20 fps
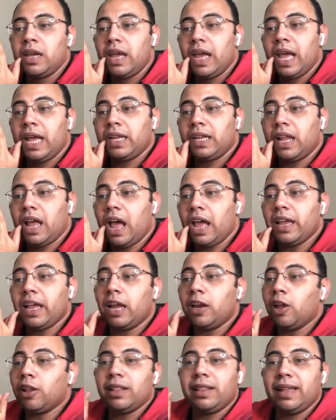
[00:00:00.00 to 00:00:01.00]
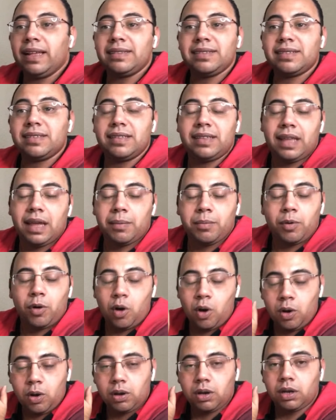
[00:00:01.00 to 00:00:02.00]
And I cannot list them
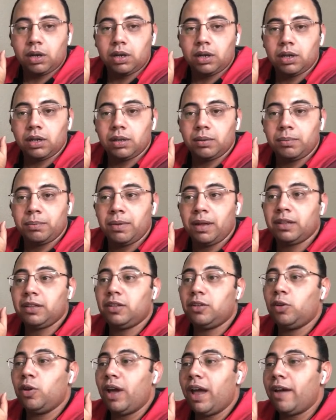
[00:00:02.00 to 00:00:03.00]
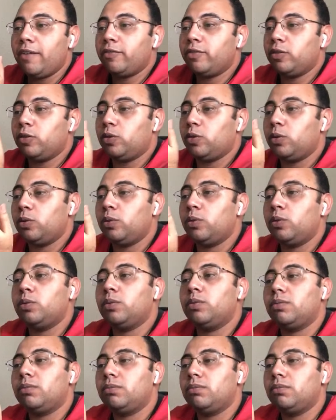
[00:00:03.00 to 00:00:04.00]
all, but you have to
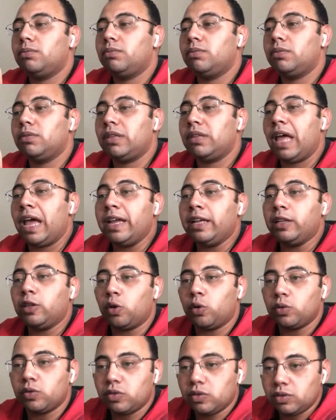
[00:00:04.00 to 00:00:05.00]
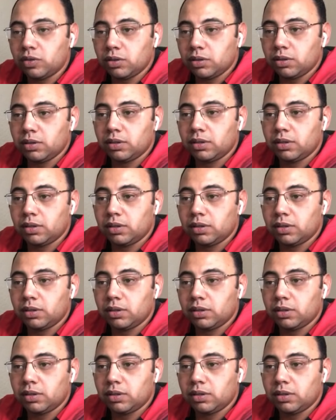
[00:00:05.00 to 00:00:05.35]
diagnose,